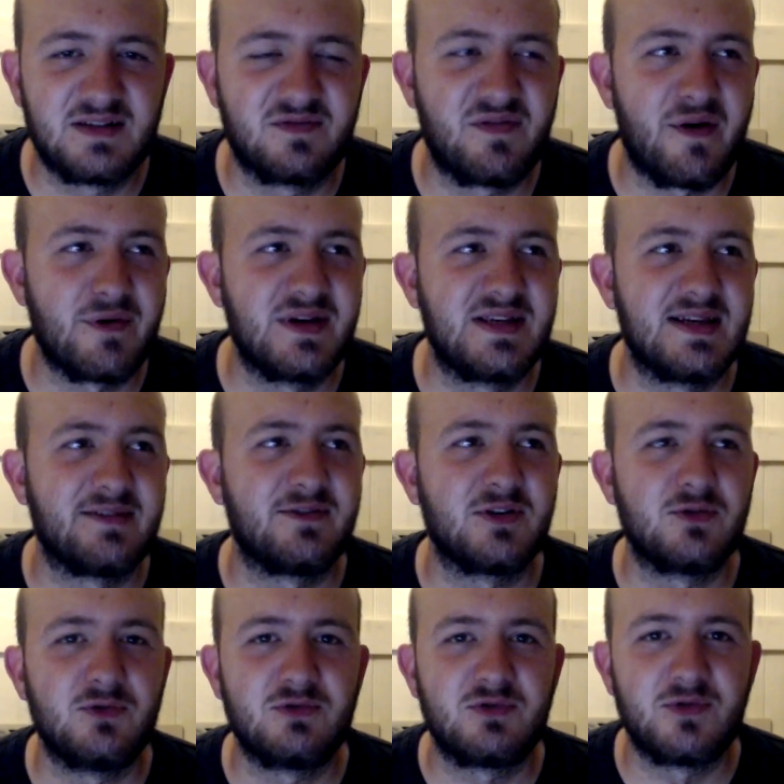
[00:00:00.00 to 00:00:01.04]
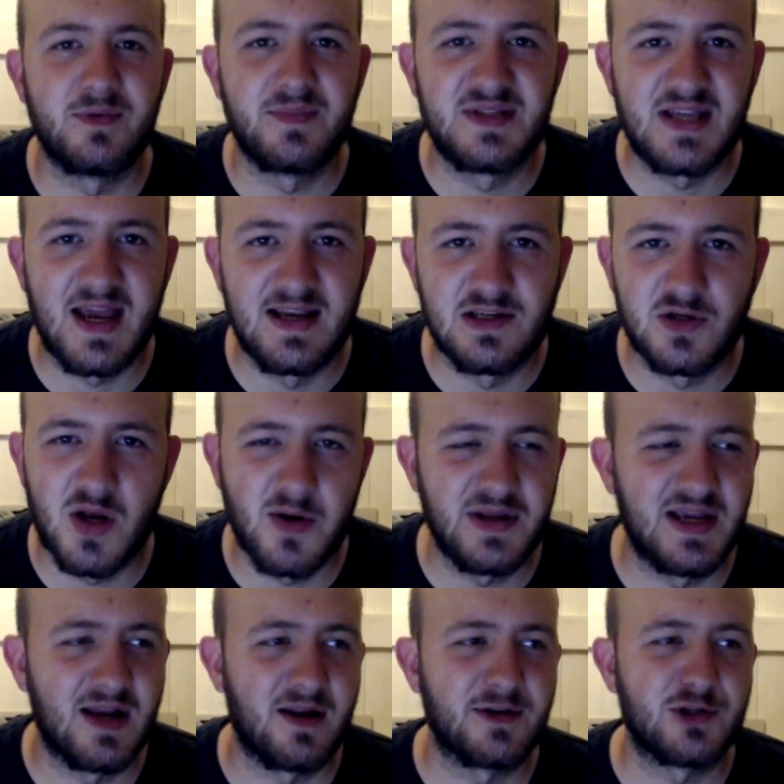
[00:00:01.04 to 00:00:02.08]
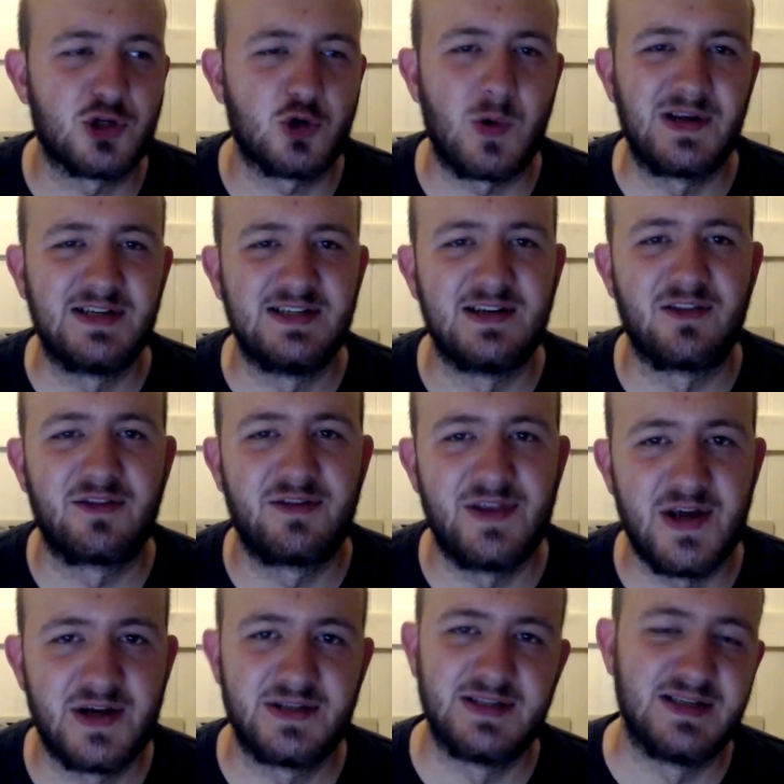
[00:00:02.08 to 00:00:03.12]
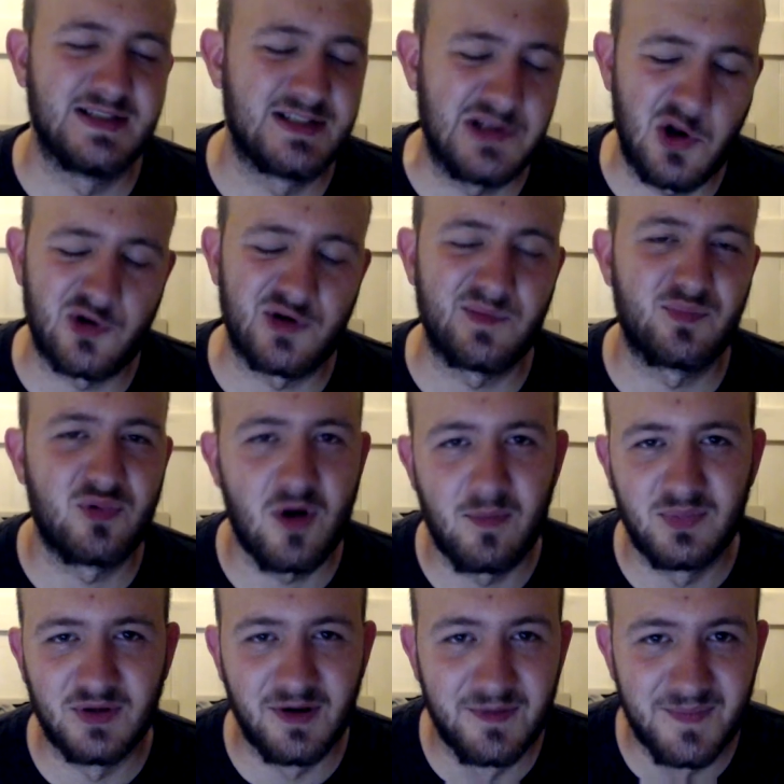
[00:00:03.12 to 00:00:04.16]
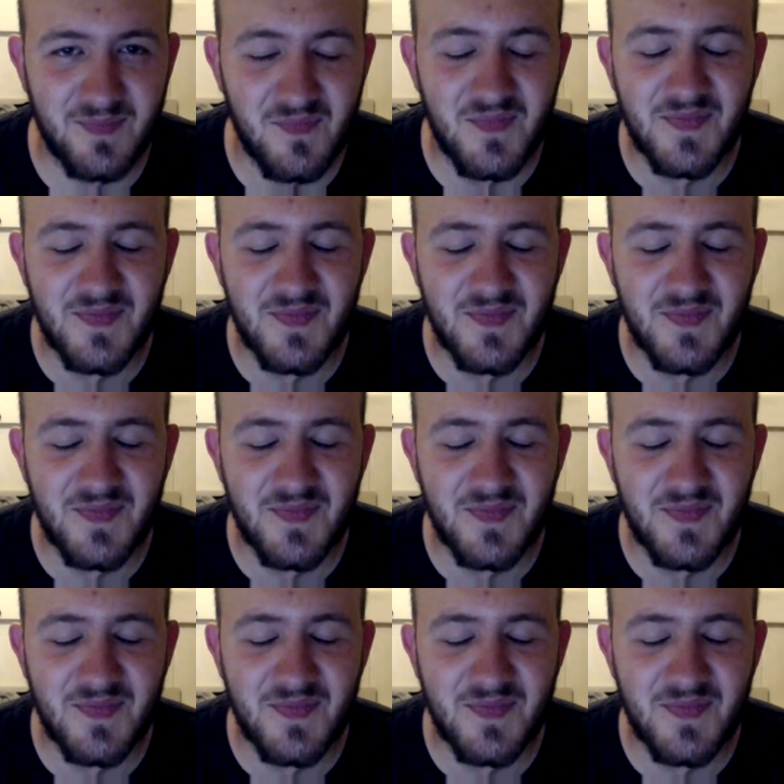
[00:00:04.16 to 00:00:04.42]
It's very difficult to obtain. You'll only get like 20 to 30, it's not a problem.